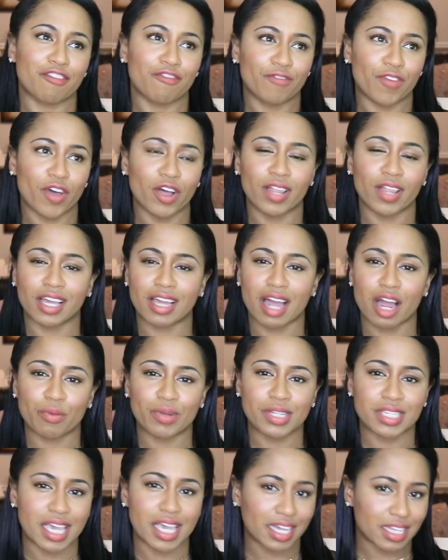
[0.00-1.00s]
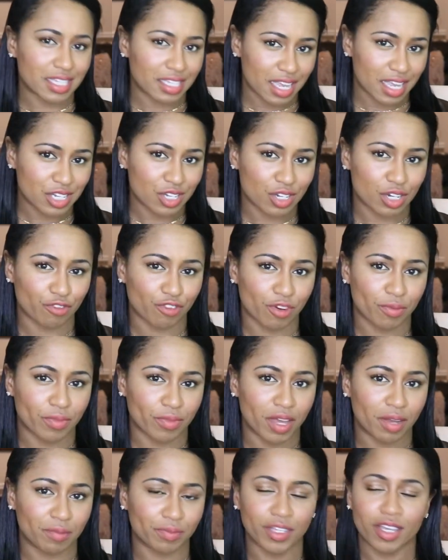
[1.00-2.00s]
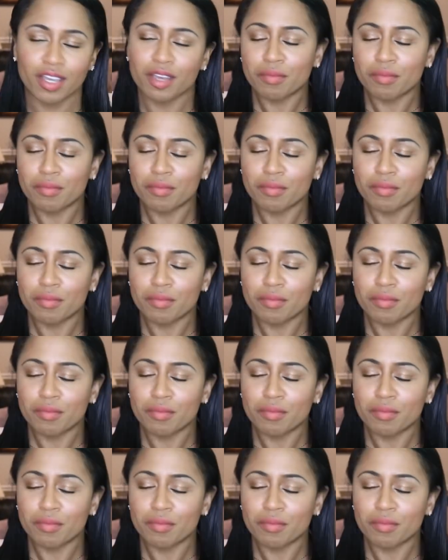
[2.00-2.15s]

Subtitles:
felt like I would take attention from them.